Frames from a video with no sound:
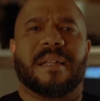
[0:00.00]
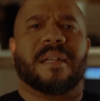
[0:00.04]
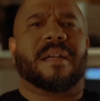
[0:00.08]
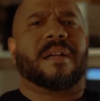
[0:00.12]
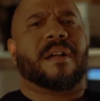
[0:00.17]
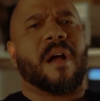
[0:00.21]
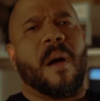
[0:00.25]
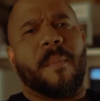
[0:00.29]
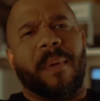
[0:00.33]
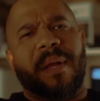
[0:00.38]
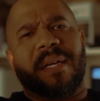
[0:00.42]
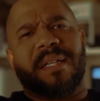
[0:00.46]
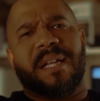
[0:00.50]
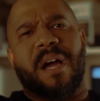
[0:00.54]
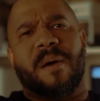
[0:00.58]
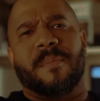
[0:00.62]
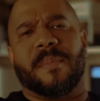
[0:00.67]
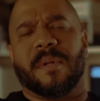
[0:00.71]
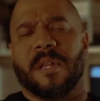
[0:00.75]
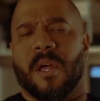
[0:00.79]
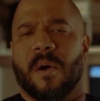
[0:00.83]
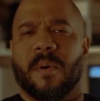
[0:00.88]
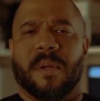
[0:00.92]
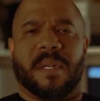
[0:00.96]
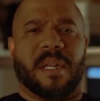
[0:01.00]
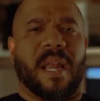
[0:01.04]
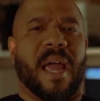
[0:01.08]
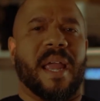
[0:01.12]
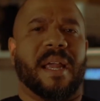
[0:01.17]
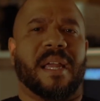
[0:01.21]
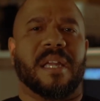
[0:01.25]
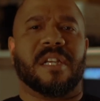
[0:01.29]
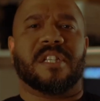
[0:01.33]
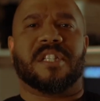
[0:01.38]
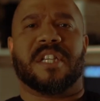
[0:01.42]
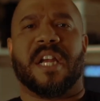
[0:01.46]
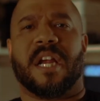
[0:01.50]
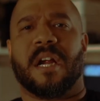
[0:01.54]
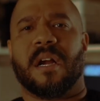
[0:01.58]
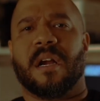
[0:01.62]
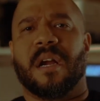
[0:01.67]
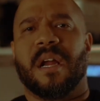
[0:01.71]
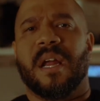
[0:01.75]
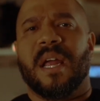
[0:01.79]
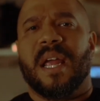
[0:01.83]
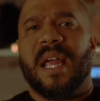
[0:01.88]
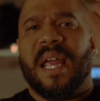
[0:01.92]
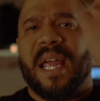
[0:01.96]
Comment down below and like and share
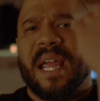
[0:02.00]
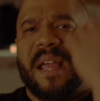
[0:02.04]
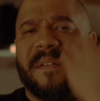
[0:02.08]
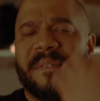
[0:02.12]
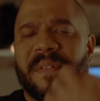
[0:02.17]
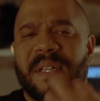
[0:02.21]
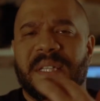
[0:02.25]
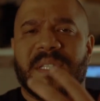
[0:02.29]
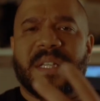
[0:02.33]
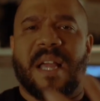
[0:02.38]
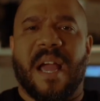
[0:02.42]
if these